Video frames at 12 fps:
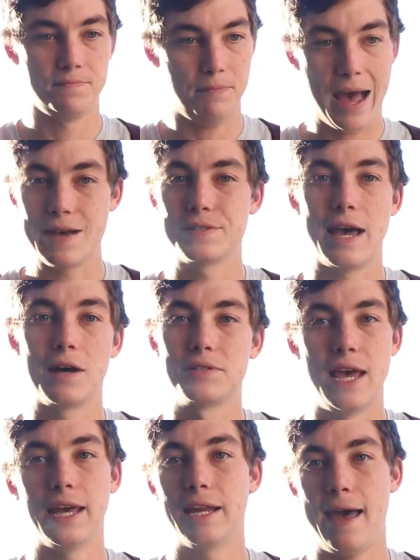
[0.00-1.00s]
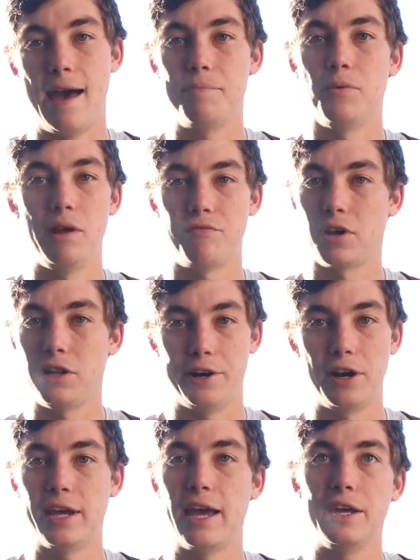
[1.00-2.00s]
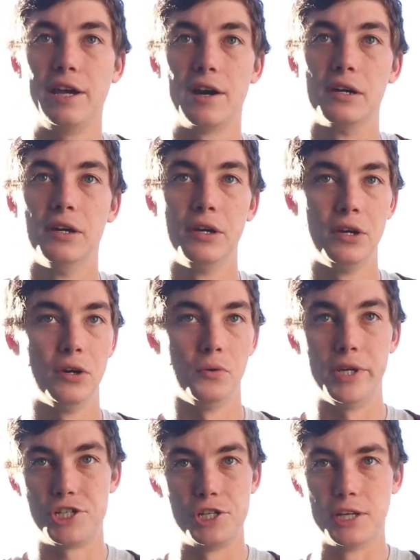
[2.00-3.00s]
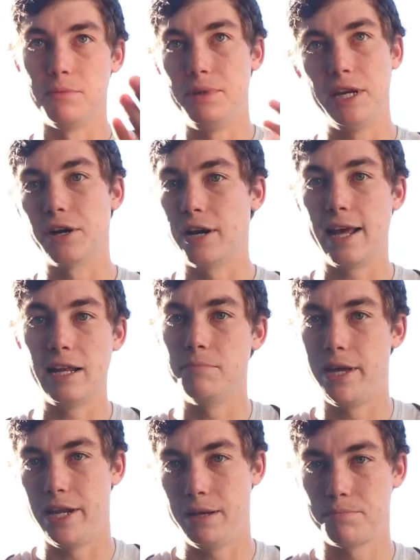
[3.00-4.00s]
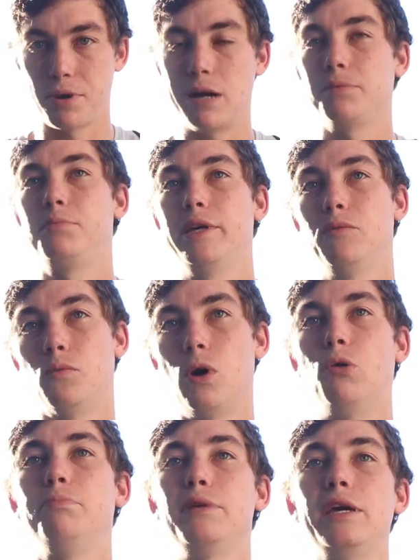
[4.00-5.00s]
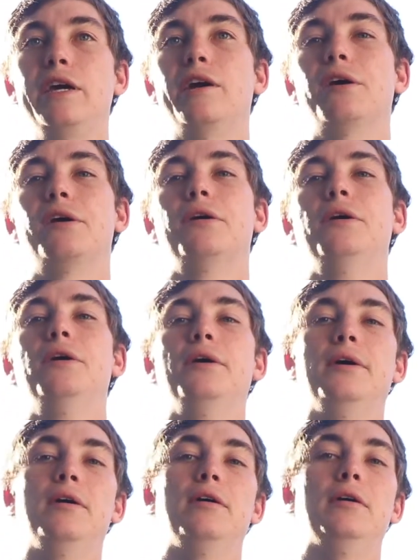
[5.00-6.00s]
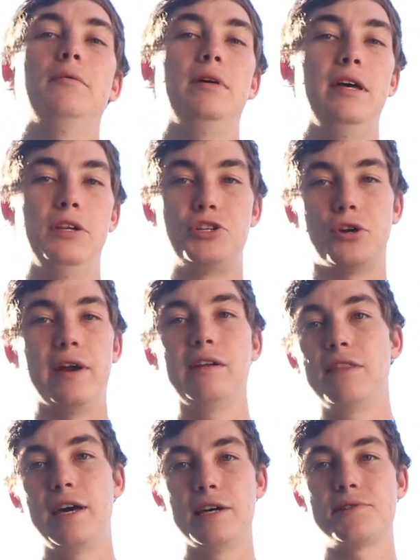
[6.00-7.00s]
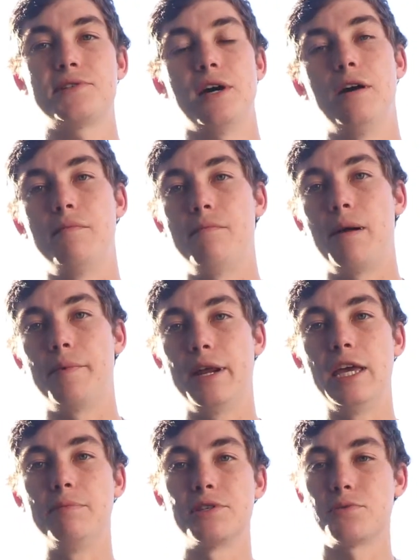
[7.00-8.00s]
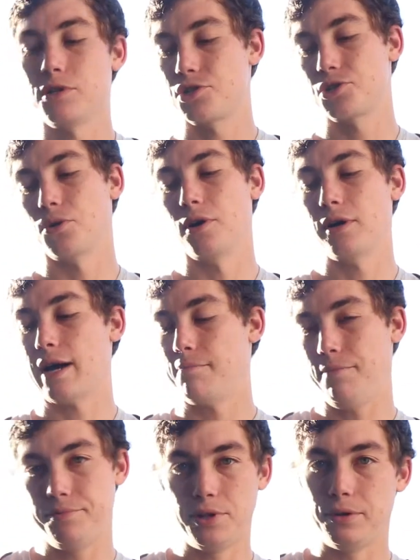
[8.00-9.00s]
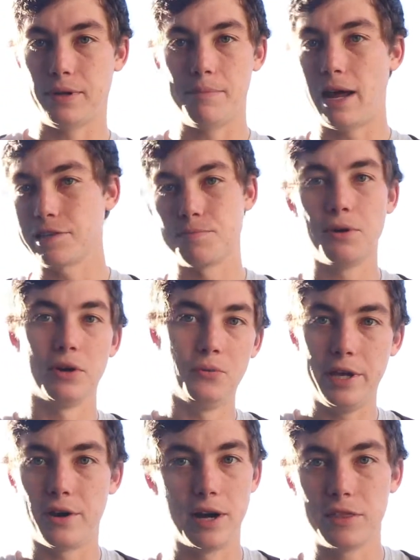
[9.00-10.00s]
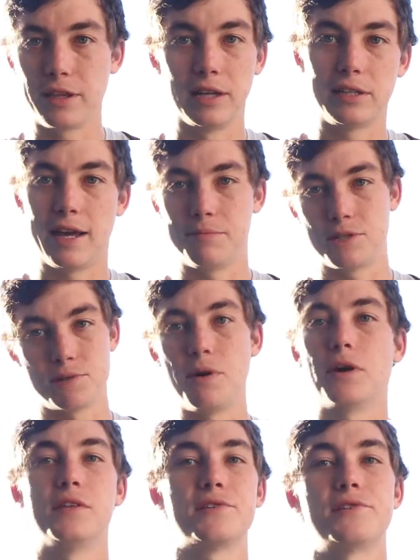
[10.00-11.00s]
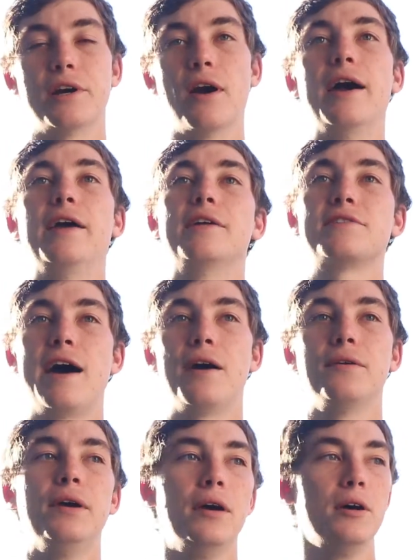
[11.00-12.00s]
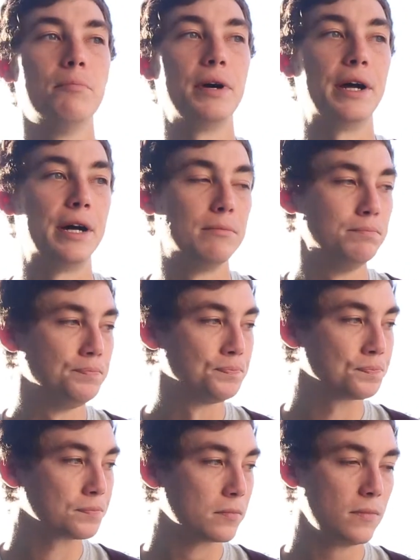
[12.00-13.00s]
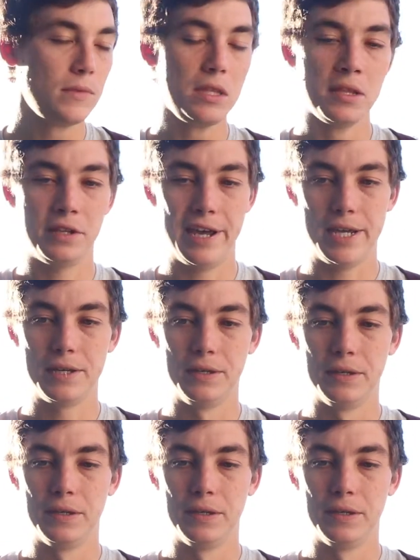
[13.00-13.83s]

pass out, take a nap, and wait for Claire to get here, which she could be here at any minute. Probably won't be here during this. I'm gonna keep this one short. I'm not smoking weed or anything like that. I'm just smoking this cigarette and it's out. But like,